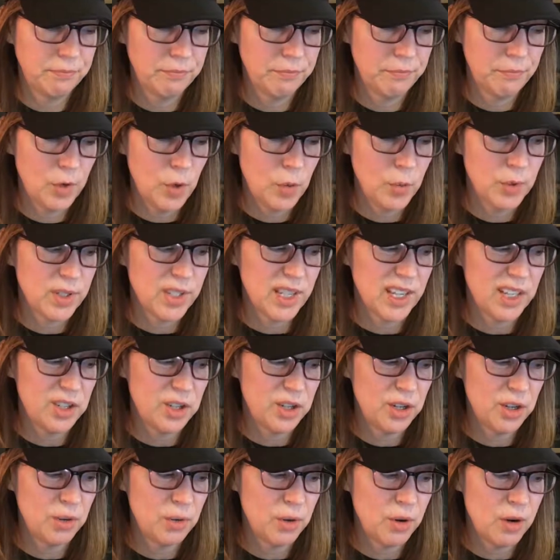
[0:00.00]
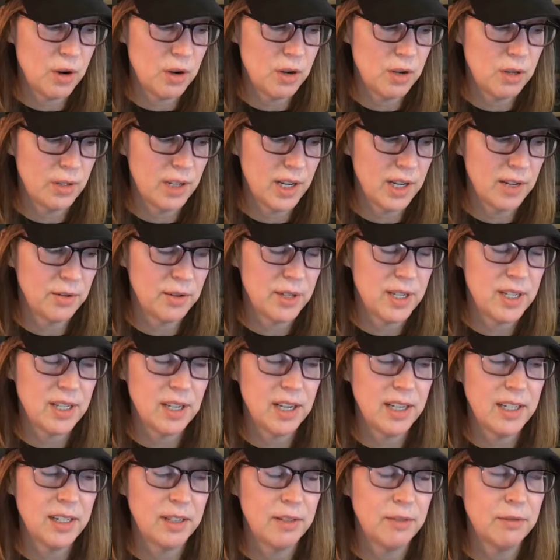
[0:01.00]
What was that show called? I
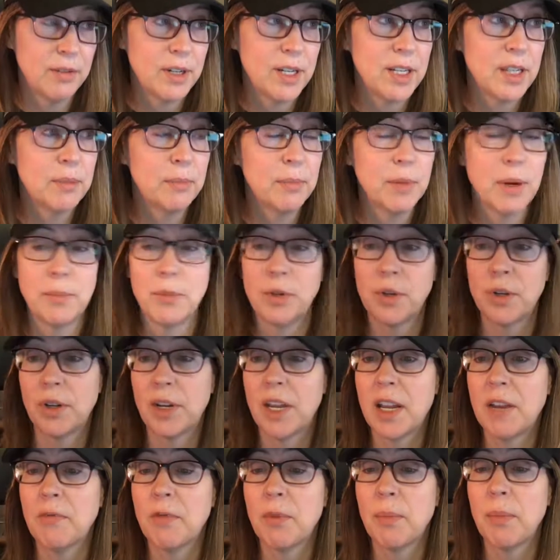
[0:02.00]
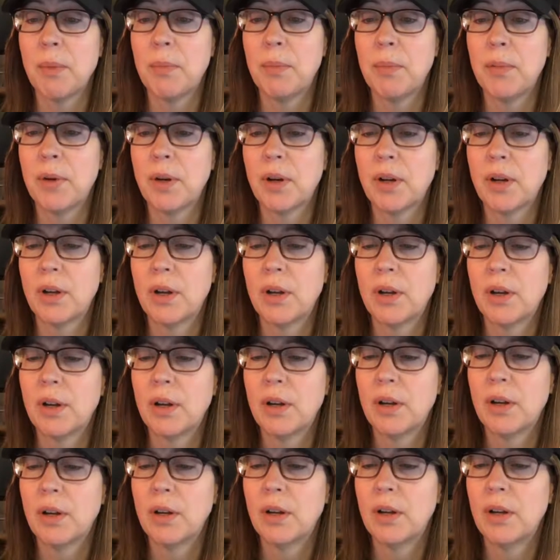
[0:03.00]
didn't read I'm sure it came from a book.
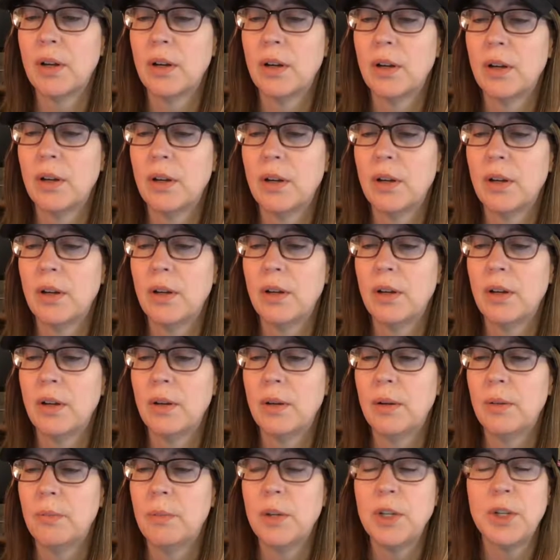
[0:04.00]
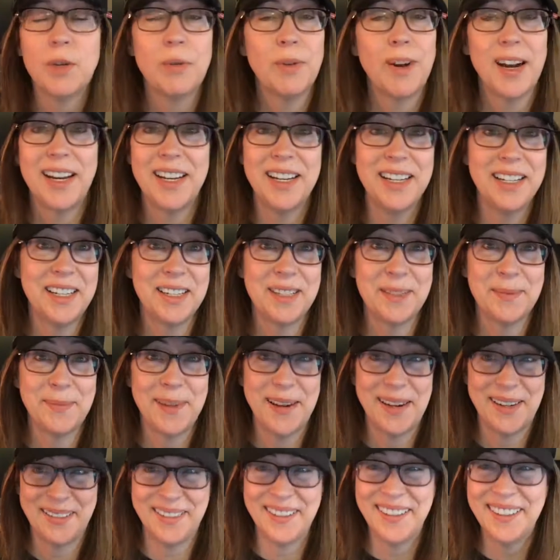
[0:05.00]
But you're right, it doesn't
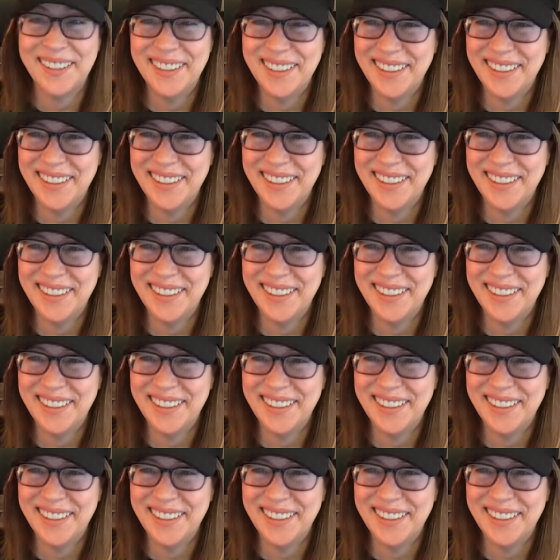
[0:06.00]
matter.